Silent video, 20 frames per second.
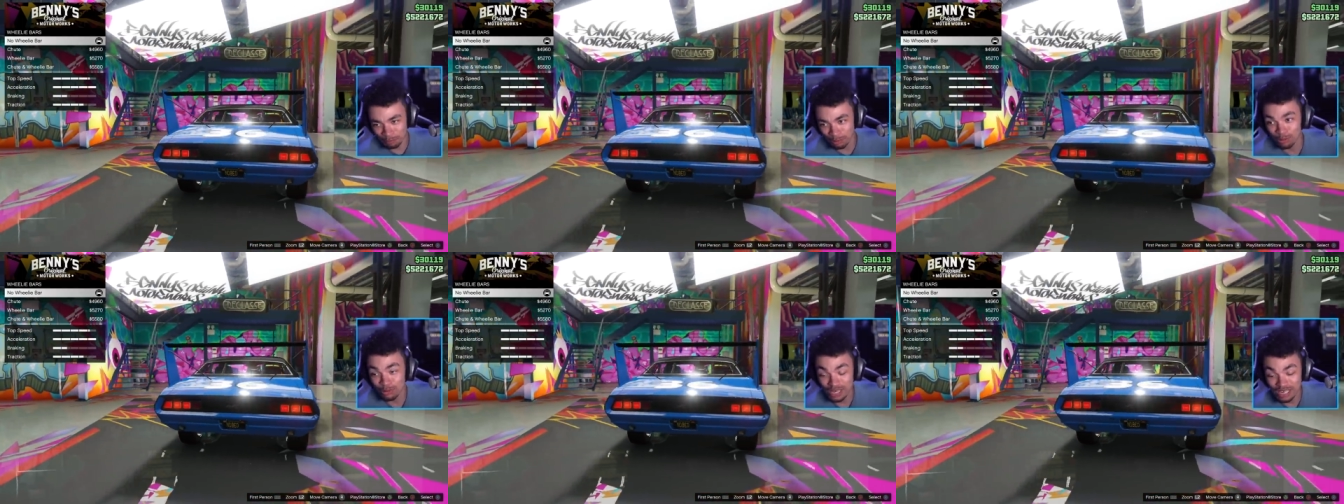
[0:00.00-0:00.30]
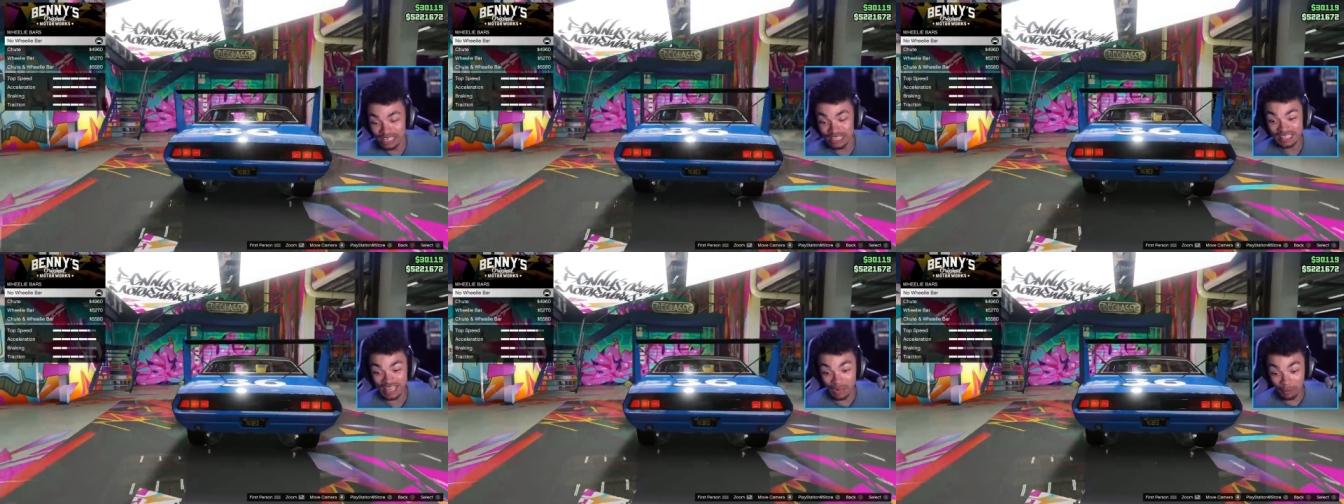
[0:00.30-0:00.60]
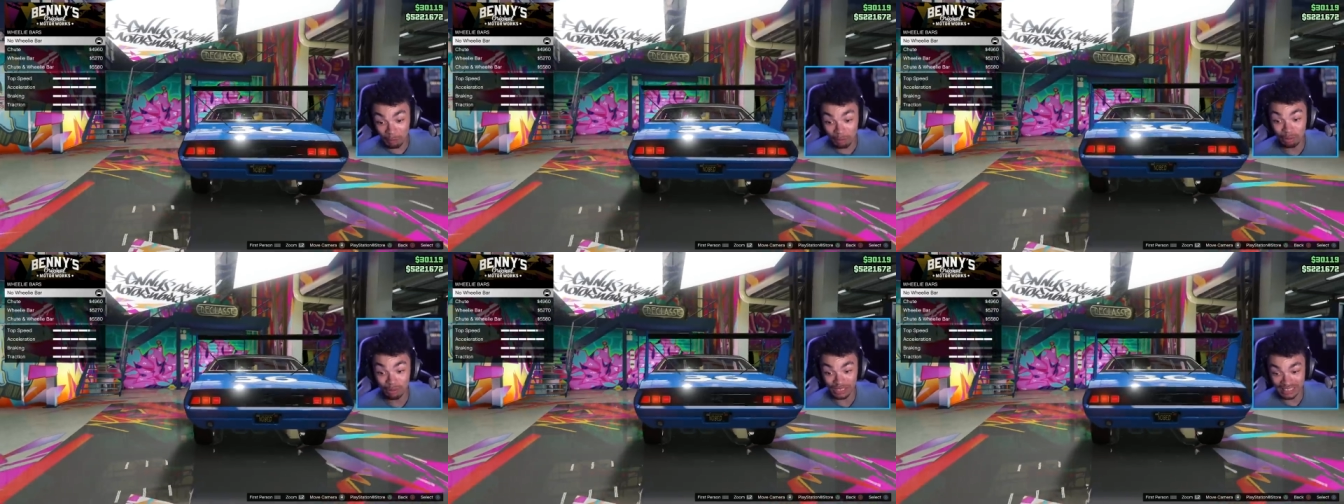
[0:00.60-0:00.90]
pretty, they
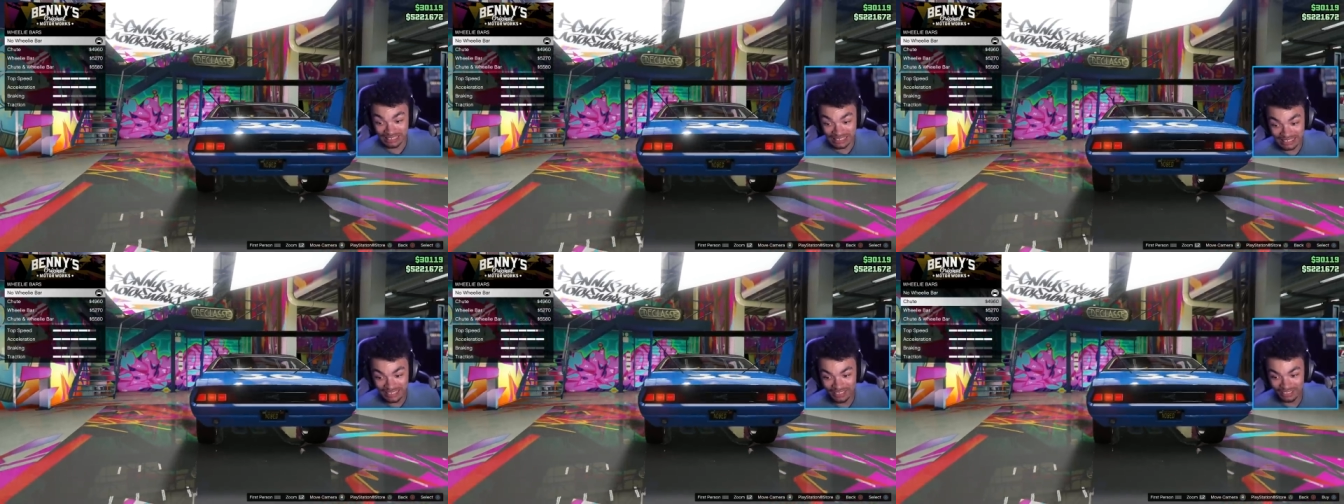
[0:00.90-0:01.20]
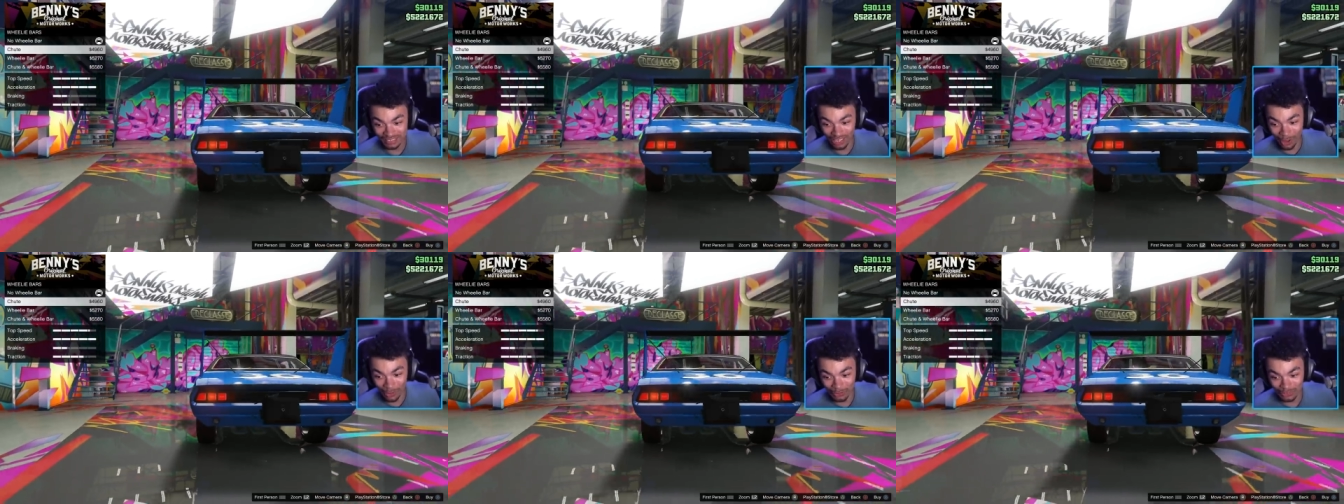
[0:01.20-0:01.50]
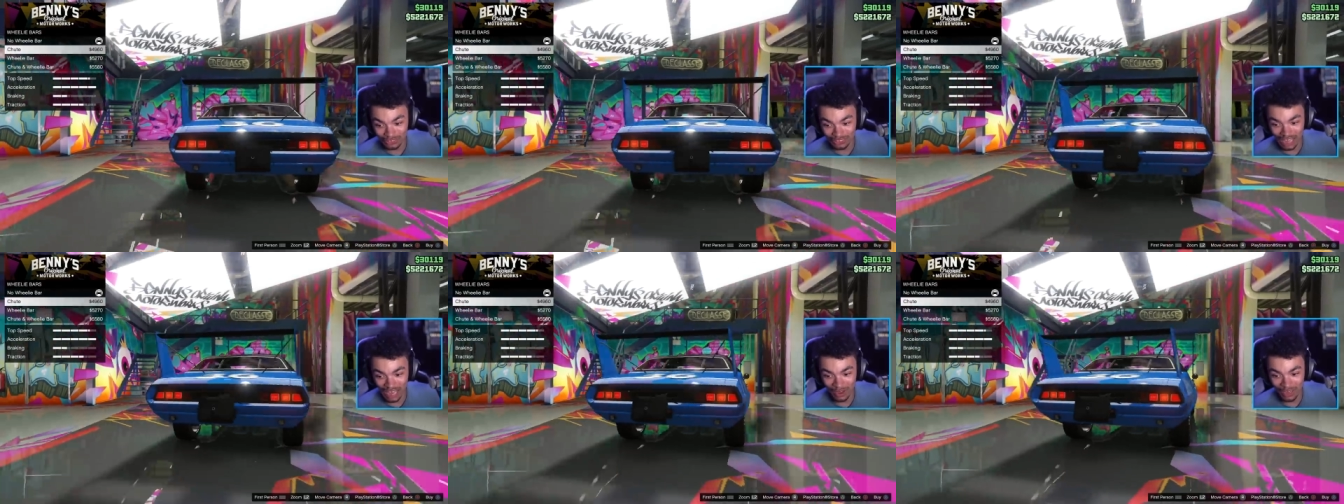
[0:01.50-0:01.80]
are pretty
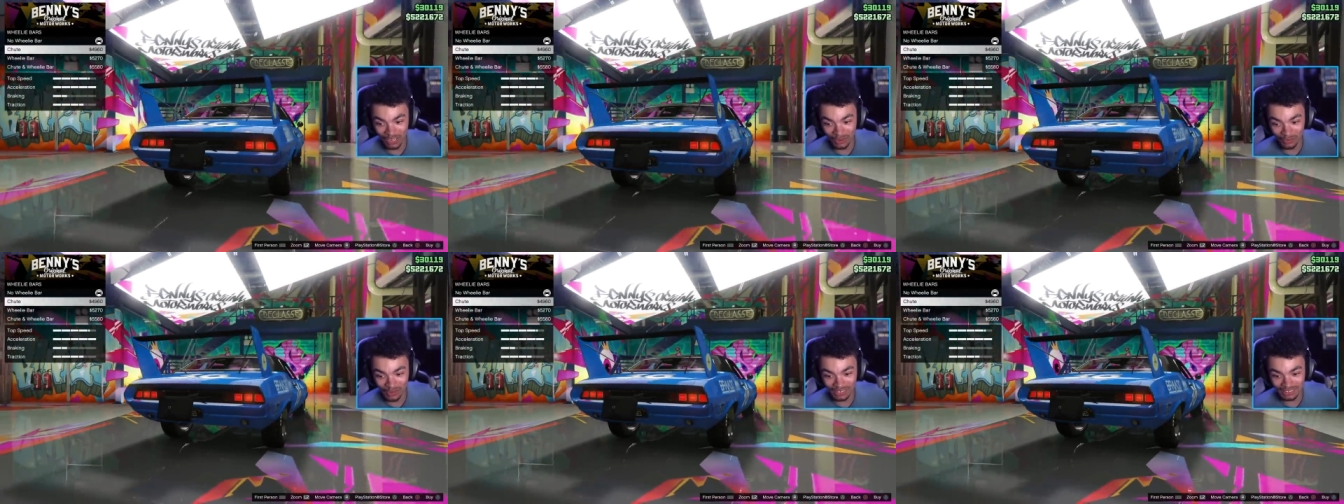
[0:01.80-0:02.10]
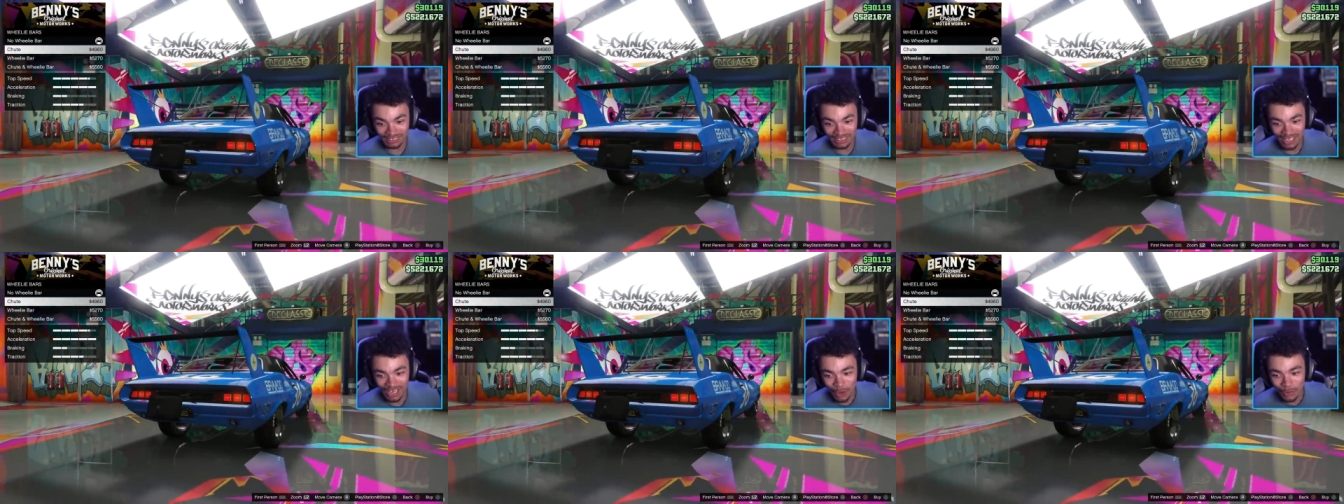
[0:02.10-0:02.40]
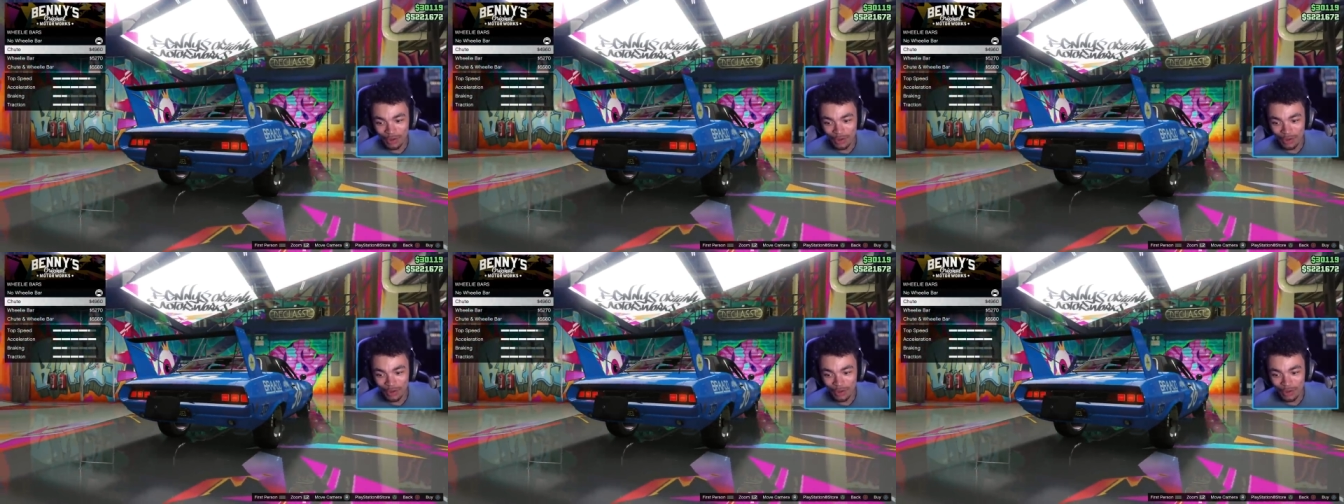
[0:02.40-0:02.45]
close to how it was.